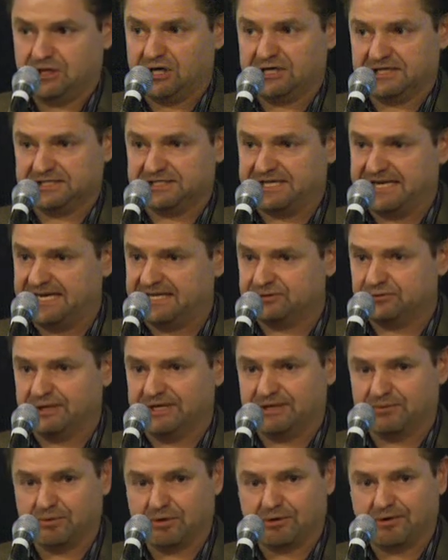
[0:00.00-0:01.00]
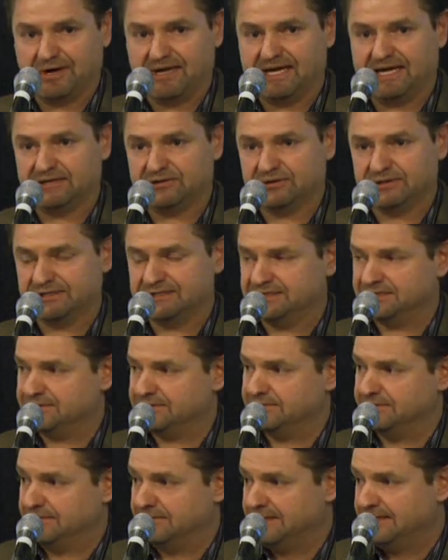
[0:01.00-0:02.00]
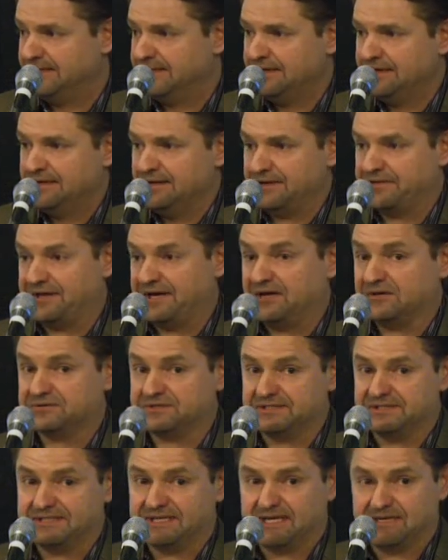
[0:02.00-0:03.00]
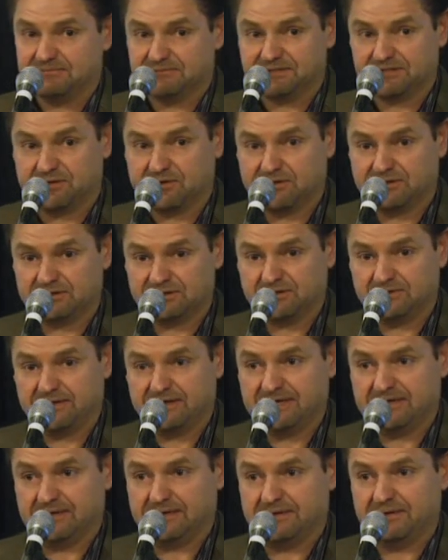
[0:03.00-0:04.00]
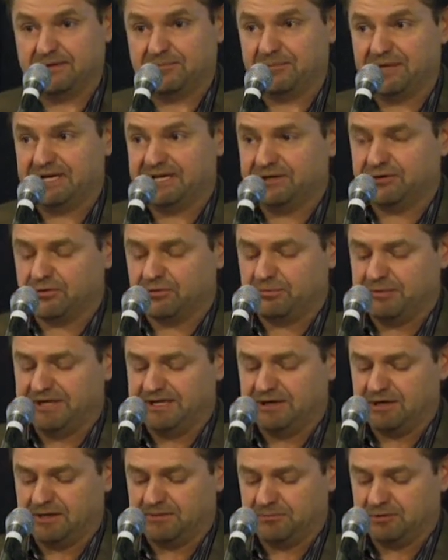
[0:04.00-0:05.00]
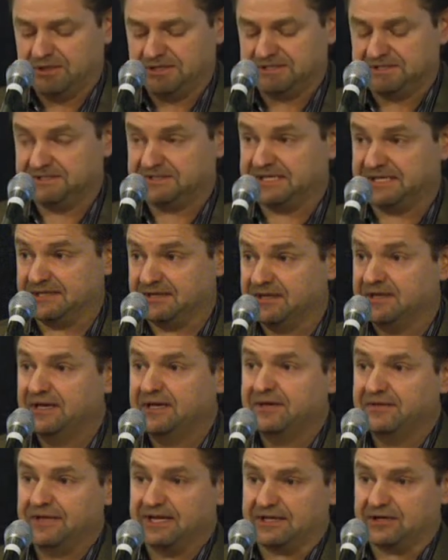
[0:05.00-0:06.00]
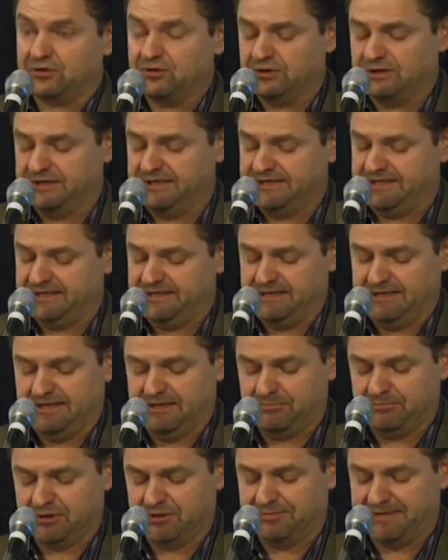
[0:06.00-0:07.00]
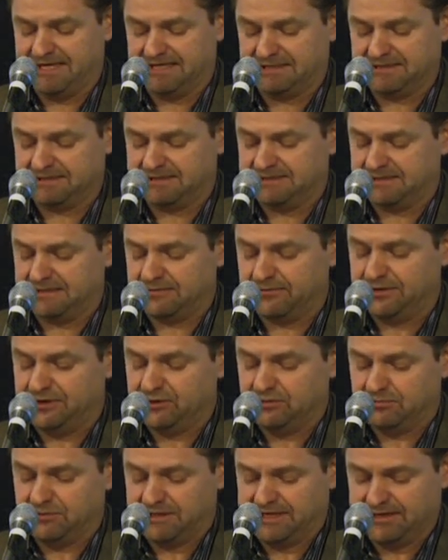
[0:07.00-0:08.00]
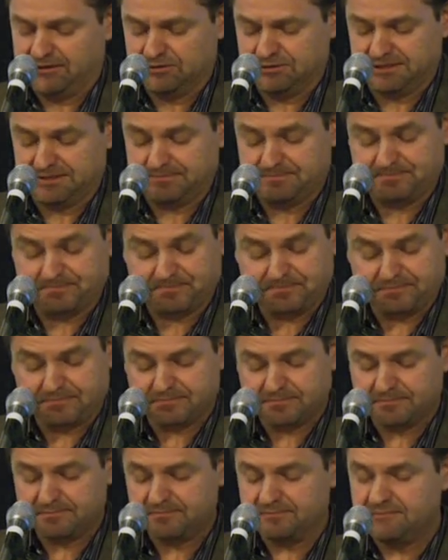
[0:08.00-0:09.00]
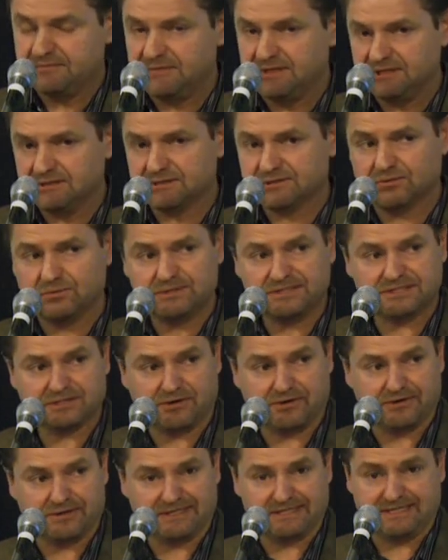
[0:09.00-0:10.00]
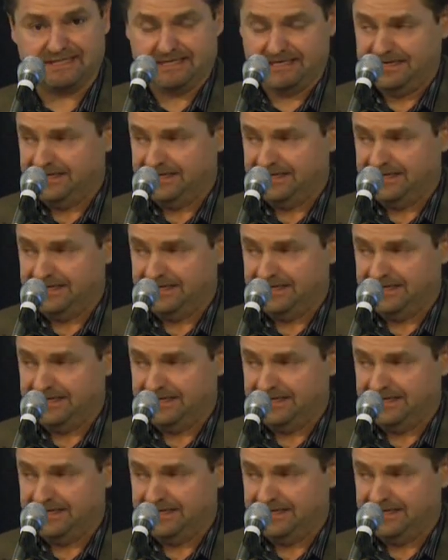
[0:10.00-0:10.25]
exaggerating, we were 100 to 1,000 times larger than many European operations that could implement renewable energy. So we started